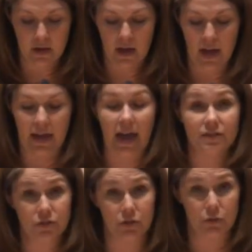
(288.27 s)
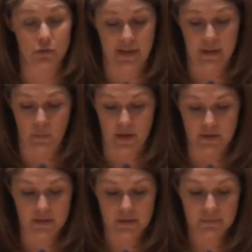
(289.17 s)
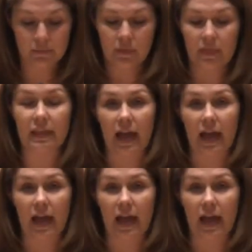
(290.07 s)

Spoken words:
I asked her who they was. The